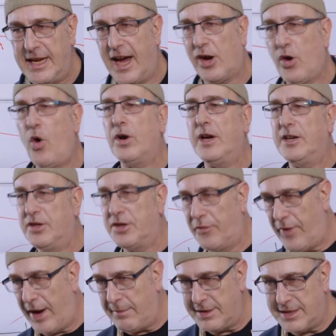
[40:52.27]
according to the
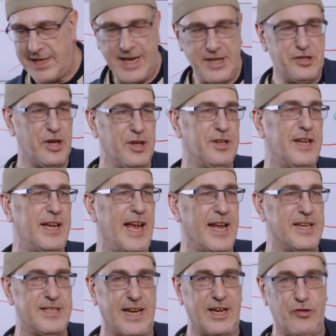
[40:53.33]
famous legend, he
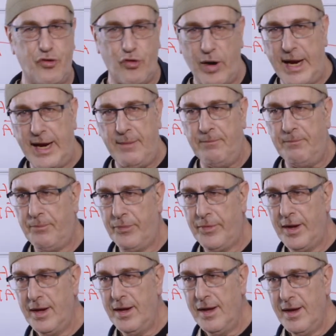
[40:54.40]
has a dream,
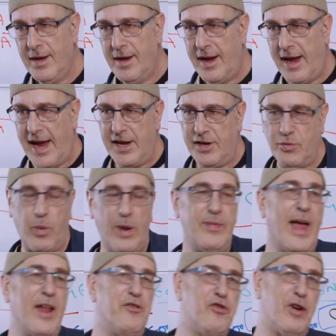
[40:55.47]
and when
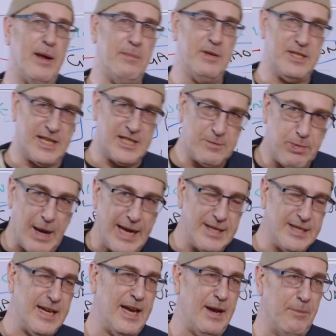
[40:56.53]
that dream is explained
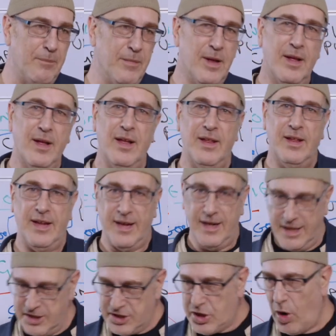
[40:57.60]
to him,
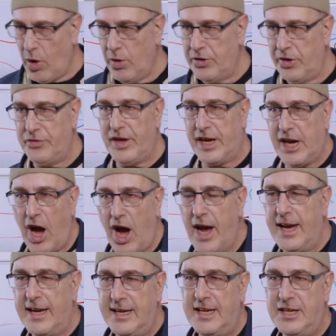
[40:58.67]
he's told that the
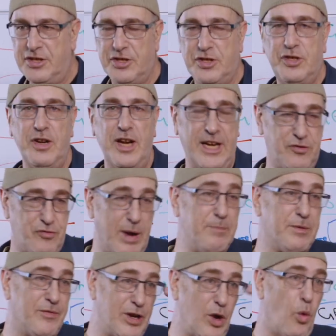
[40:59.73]
guy he dreamt
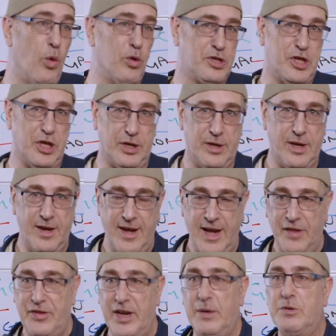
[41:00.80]
of an orchard,
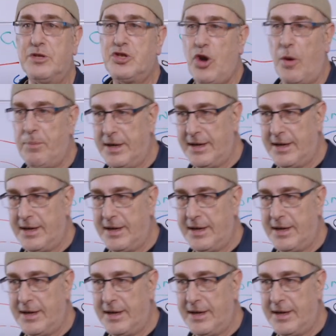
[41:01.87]
and that he was chopping